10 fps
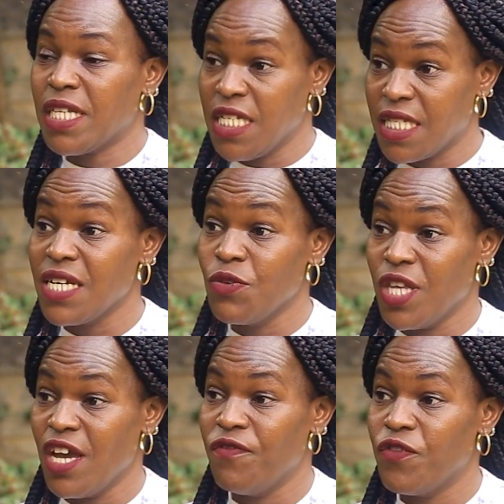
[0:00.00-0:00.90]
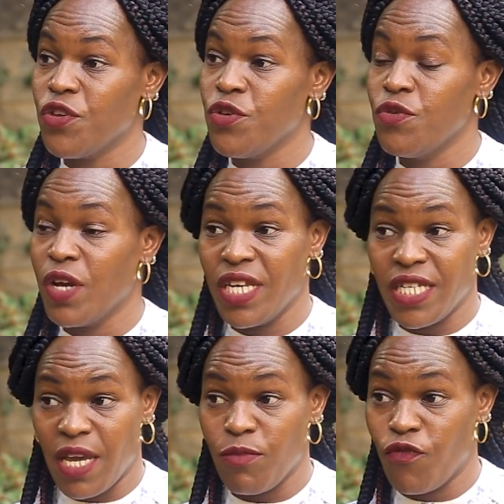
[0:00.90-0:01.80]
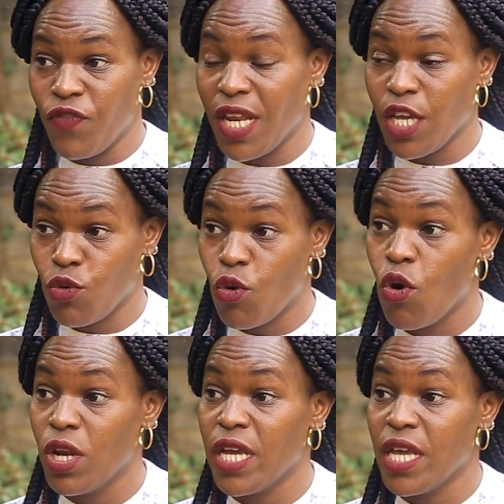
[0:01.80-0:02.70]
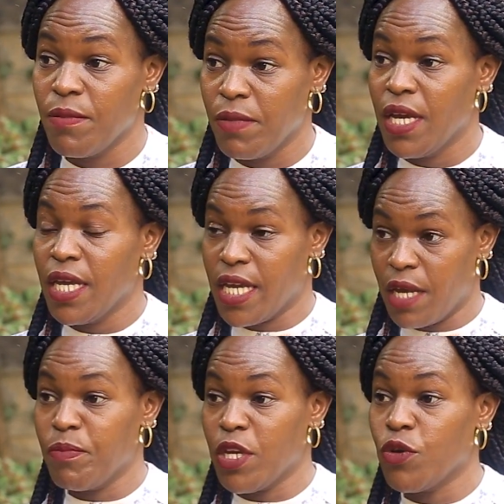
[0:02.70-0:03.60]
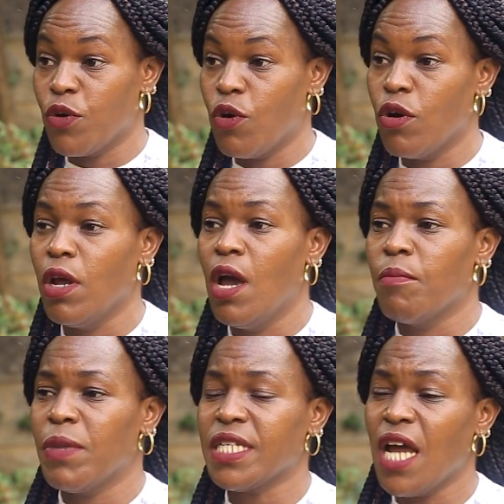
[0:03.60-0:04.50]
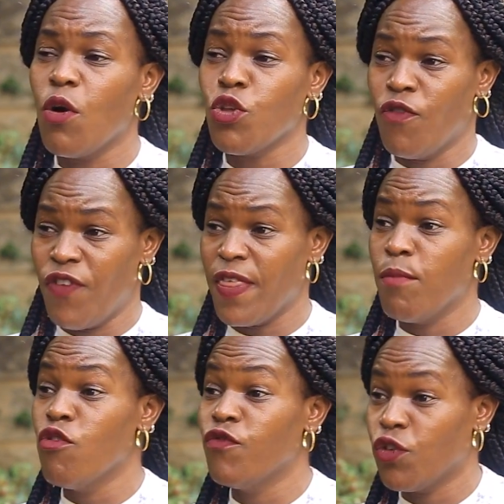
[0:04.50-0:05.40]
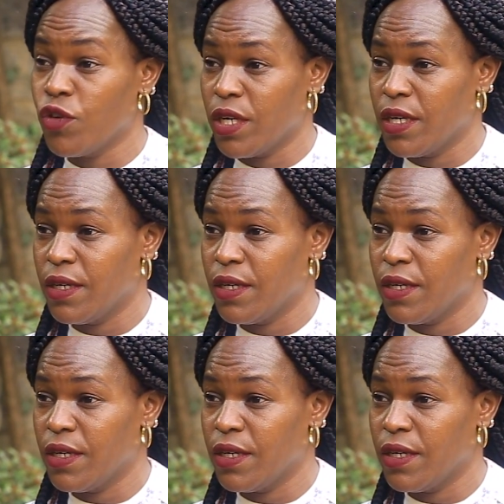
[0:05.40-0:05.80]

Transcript: But he's still there for you. Anytime you feel like you call him, he can pick your call. But now your father moved on.